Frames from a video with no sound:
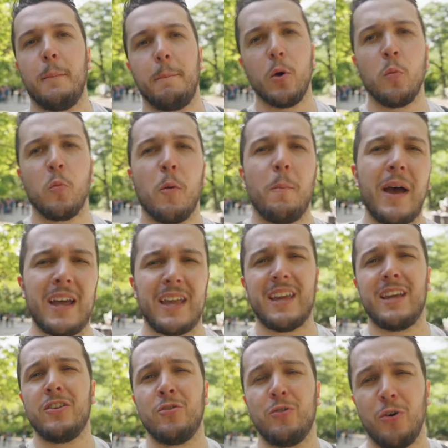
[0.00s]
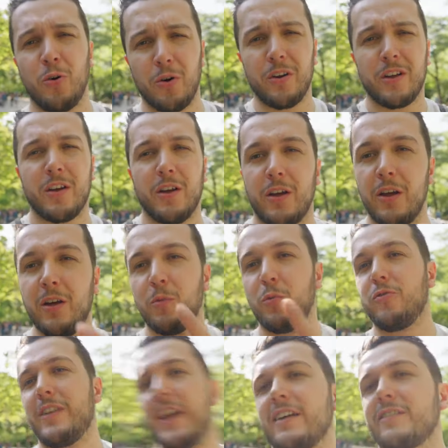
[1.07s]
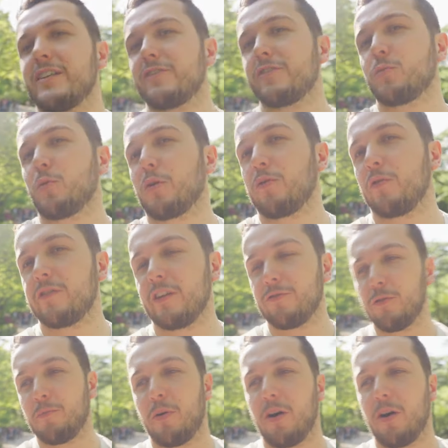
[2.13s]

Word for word: boom, we're back in New York. Yaz and I just walked through Central